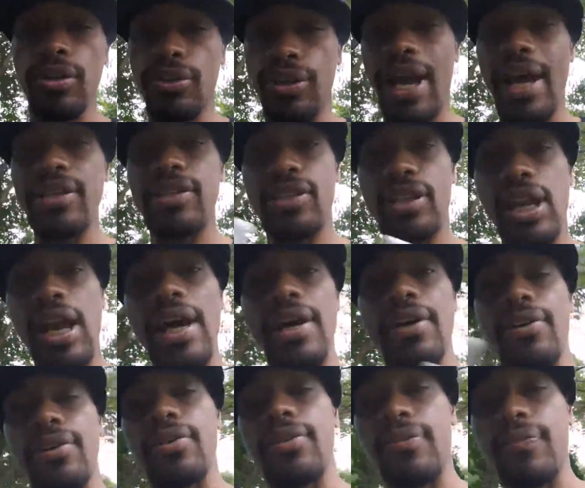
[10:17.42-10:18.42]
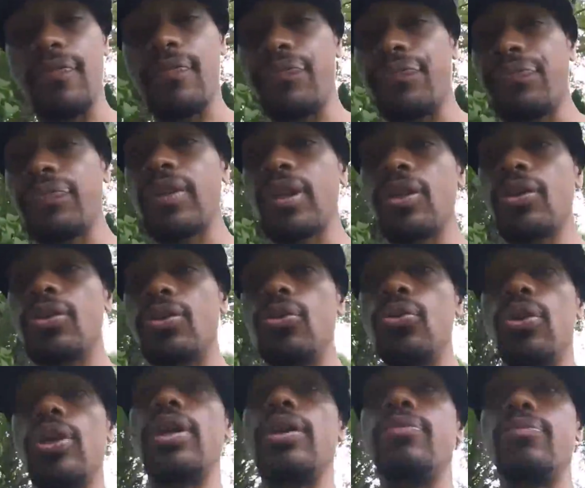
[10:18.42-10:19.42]
that slider, you
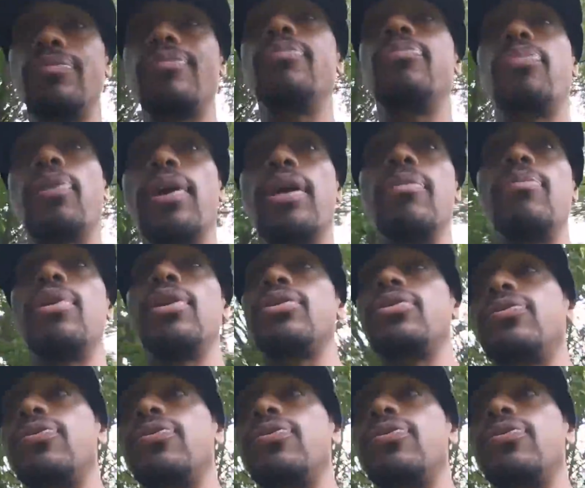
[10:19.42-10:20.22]
can pretty much